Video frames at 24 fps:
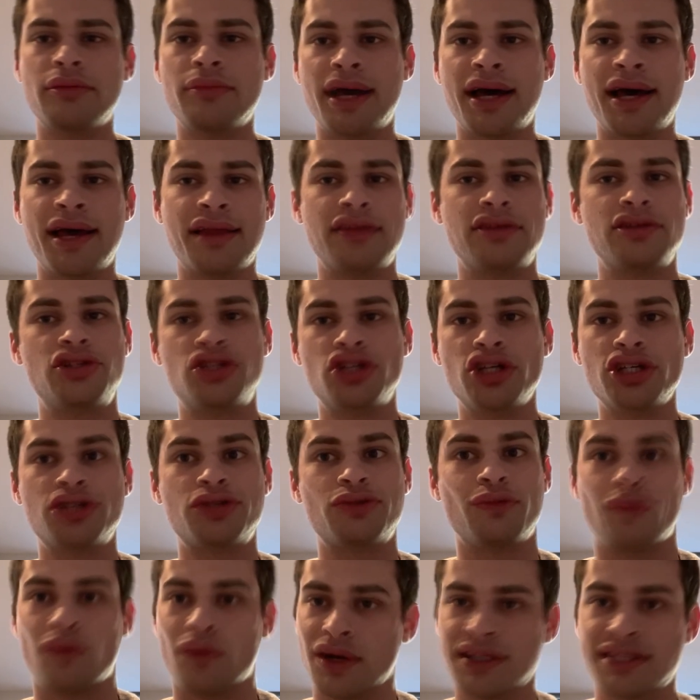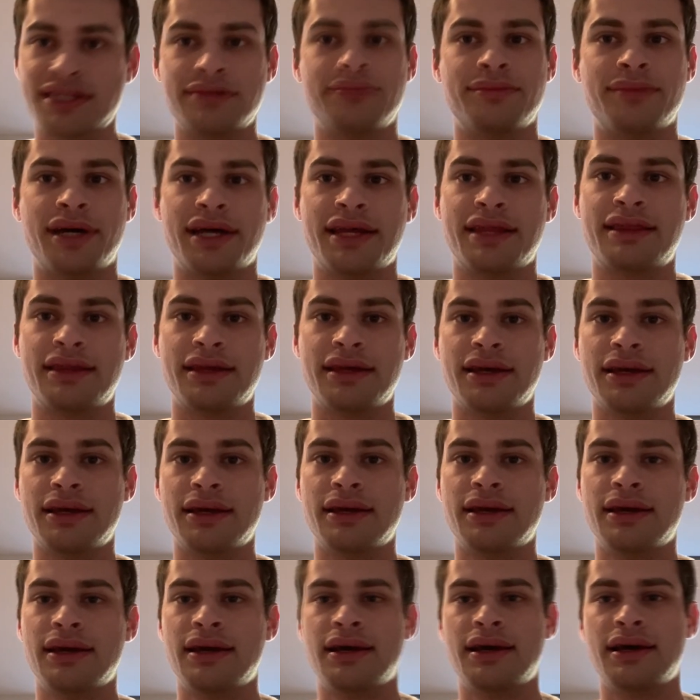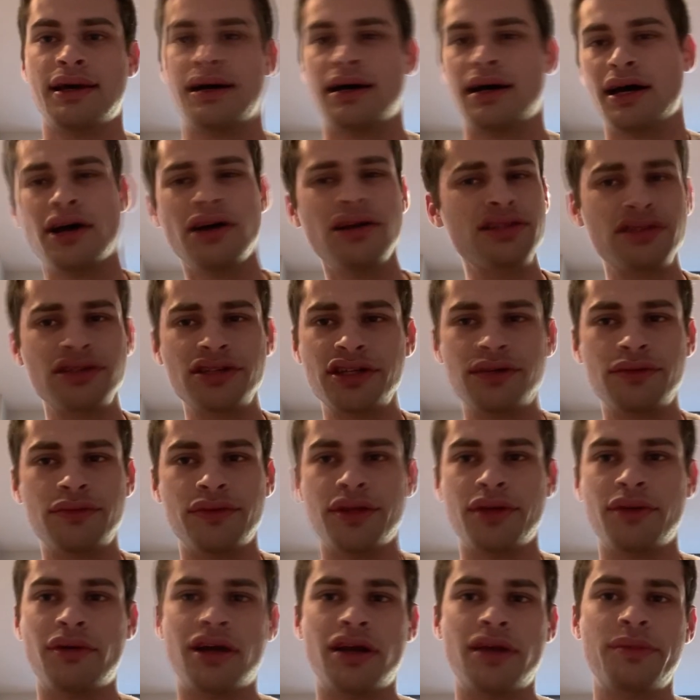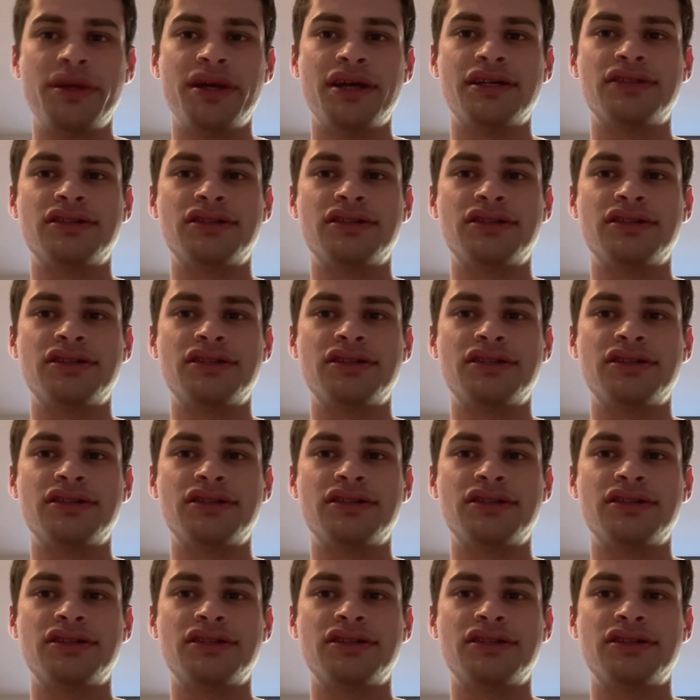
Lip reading: math just wasn't my thing. I also didn't really want to be a